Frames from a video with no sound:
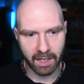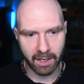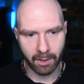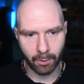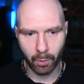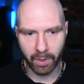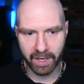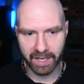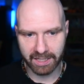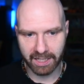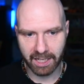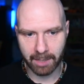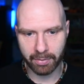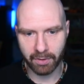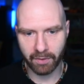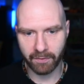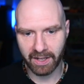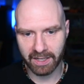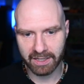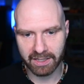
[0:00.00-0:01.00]
We had a couple
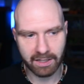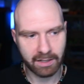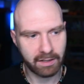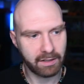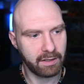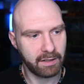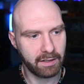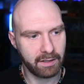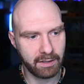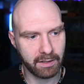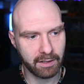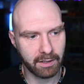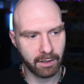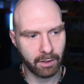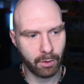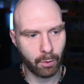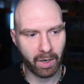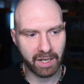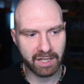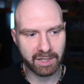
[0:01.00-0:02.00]
of other
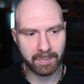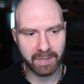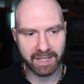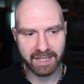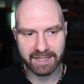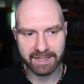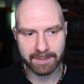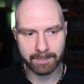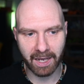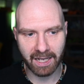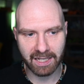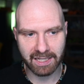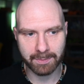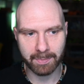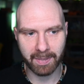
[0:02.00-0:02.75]
quite big spikes,